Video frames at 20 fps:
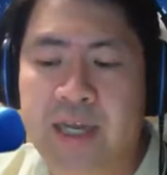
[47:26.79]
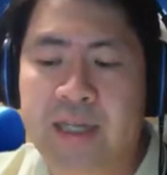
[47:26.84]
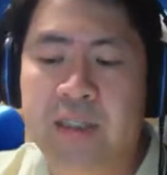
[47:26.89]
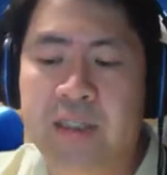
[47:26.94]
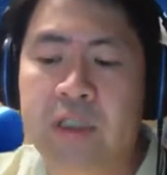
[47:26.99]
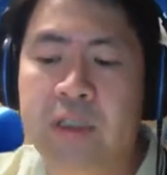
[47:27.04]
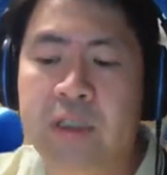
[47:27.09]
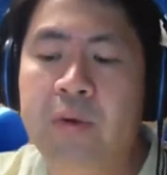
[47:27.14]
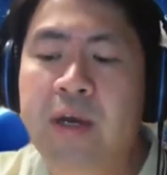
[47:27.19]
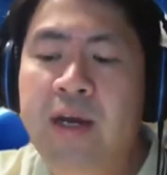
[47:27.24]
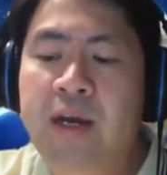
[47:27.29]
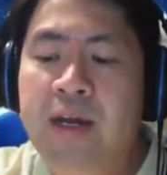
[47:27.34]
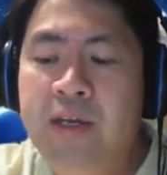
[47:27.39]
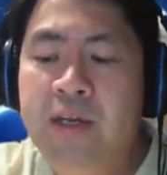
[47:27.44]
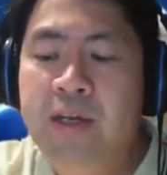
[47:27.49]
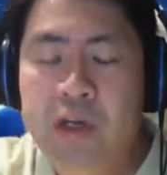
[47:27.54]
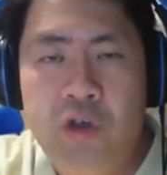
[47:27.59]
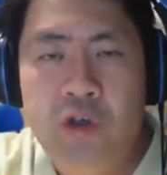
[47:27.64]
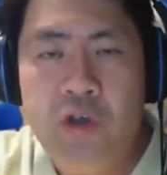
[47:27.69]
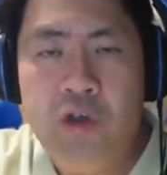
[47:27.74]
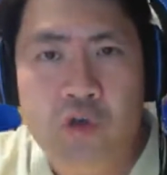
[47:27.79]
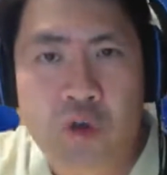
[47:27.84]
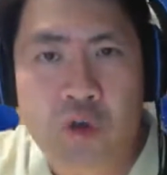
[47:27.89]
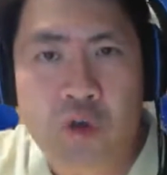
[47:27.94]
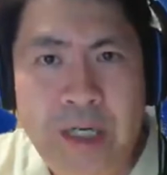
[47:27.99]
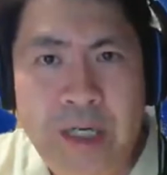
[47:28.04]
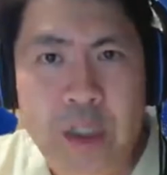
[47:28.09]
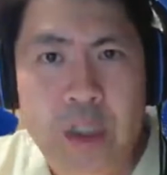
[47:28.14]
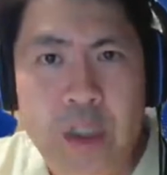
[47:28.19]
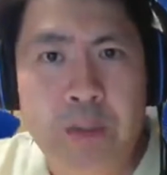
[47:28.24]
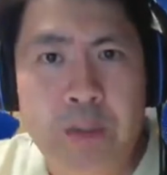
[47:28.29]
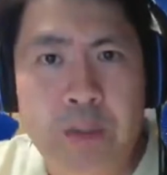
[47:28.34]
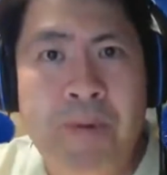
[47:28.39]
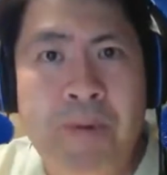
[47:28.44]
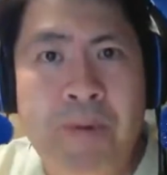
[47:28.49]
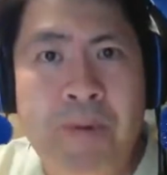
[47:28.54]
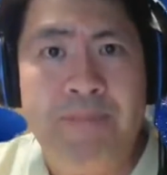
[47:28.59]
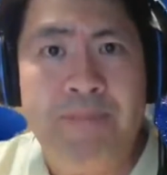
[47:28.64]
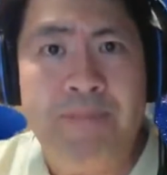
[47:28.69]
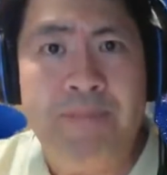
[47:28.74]
And so the drainage
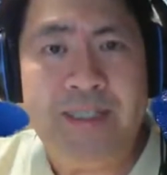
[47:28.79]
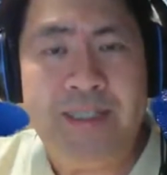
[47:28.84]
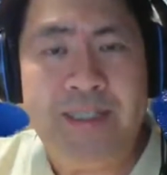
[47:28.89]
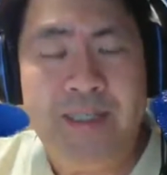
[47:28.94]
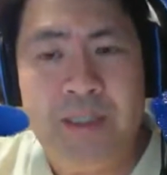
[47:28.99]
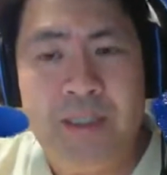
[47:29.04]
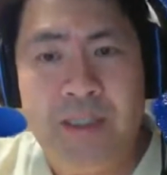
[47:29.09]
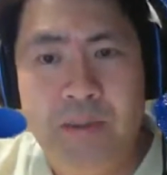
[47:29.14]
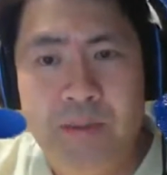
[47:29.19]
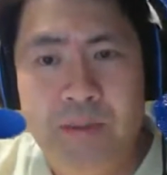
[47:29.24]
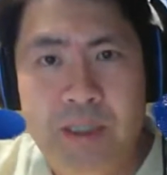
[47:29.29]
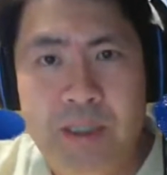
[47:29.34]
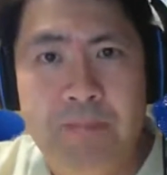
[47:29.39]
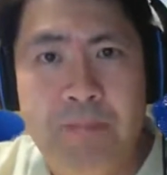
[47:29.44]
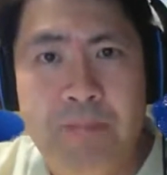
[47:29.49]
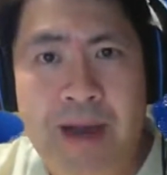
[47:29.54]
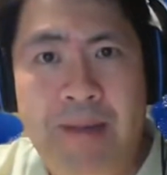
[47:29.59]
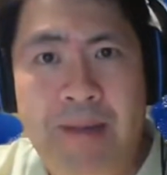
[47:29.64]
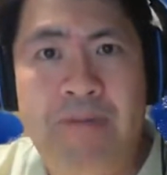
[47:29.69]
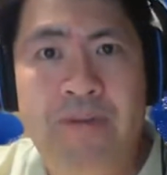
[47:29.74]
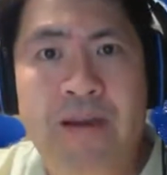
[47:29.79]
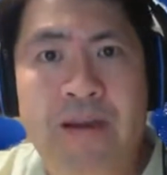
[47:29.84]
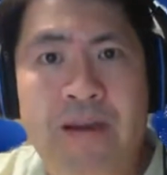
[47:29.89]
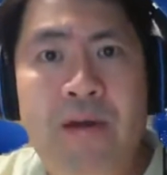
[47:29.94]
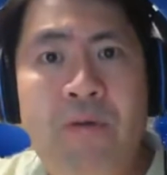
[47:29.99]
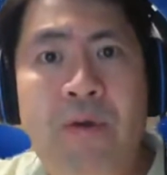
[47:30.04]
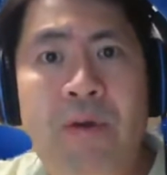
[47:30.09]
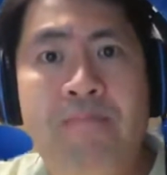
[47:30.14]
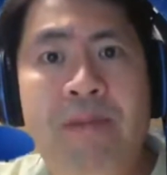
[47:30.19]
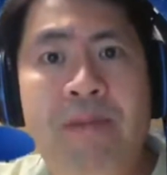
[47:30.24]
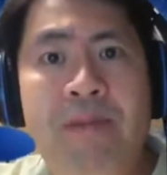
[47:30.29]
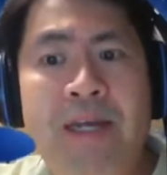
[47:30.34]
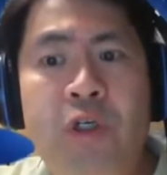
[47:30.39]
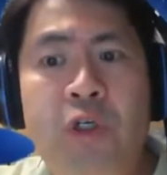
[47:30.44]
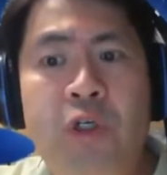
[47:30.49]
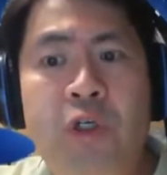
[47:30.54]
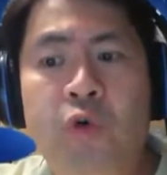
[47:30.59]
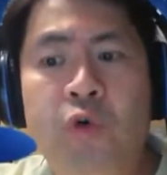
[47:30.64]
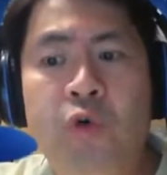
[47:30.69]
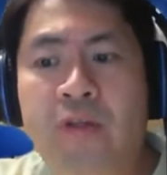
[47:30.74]
pipes, the sewage pipes, we made
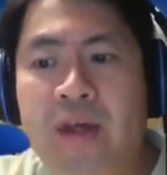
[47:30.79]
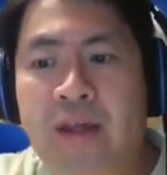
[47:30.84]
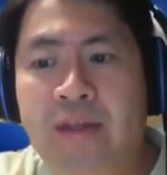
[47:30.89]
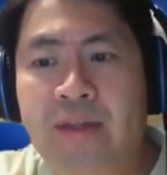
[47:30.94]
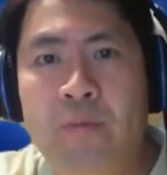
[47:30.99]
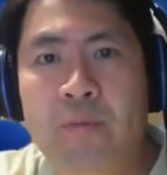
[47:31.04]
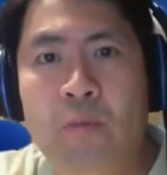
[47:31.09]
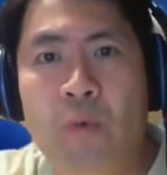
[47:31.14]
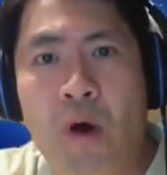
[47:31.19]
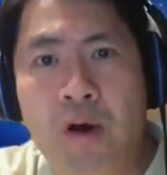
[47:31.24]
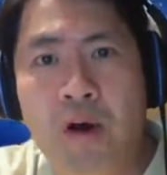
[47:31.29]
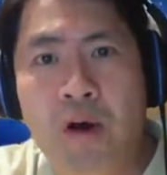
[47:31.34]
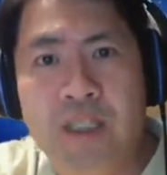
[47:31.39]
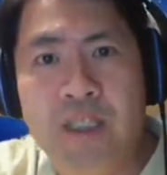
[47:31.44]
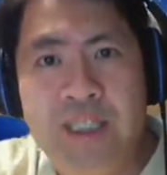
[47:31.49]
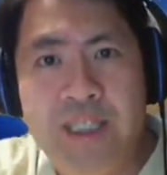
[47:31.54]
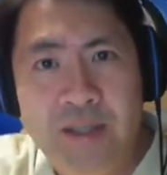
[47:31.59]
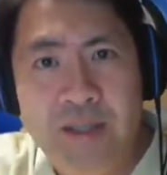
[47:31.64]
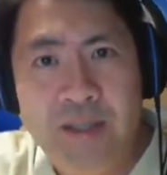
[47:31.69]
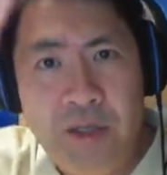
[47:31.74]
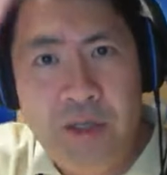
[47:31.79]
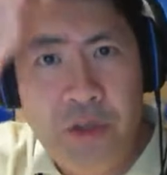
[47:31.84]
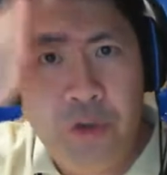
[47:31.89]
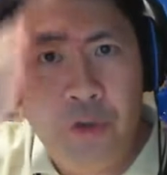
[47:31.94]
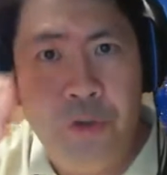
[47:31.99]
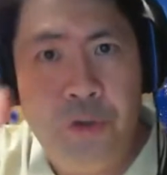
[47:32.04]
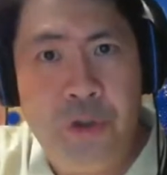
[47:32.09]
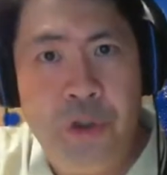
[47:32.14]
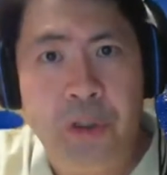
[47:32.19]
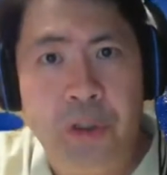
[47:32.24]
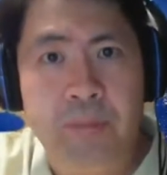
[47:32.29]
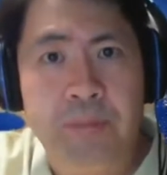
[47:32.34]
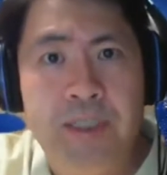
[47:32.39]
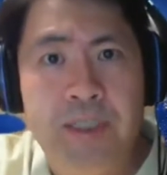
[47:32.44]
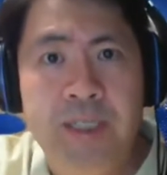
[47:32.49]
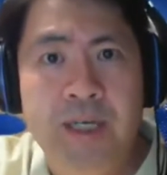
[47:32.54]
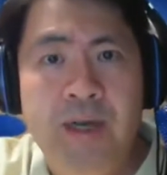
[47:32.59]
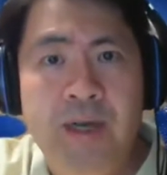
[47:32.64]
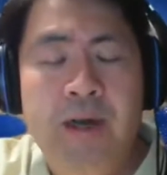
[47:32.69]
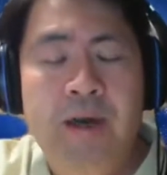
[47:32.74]
sure that the water seal and
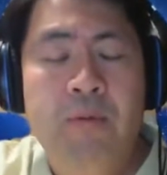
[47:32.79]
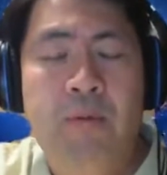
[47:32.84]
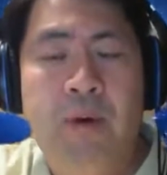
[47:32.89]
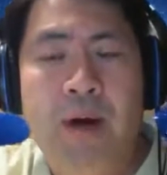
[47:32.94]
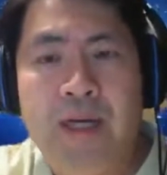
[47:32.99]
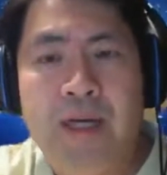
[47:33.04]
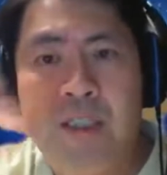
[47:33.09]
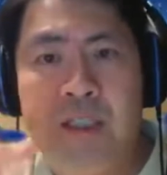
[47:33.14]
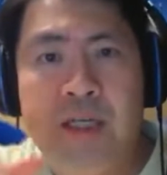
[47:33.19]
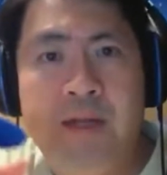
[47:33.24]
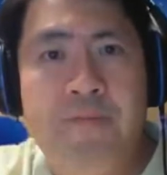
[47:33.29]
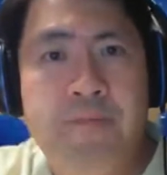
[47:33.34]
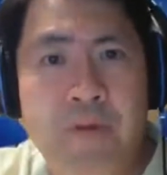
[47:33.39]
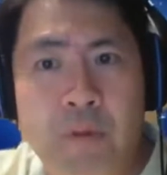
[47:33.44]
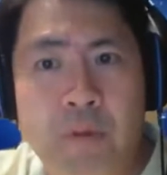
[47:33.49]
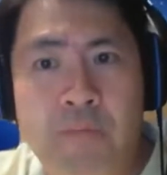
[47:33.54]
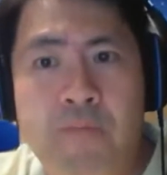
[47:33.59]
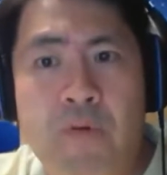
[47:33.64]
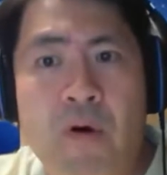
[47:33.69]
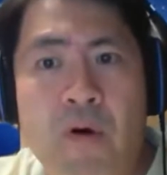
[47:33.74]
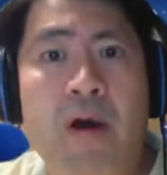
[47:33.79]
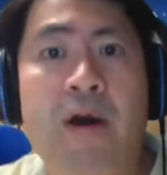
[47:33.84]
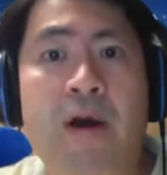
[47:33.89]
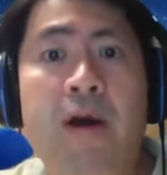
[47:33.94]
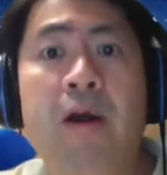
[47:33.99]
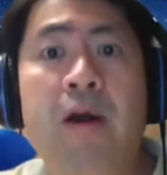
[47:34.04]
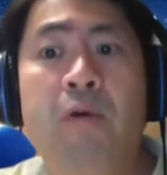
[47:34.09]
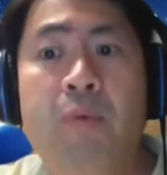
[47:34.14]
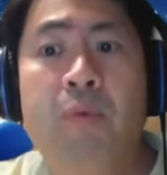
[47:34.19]
U-tubes were actually filled with water.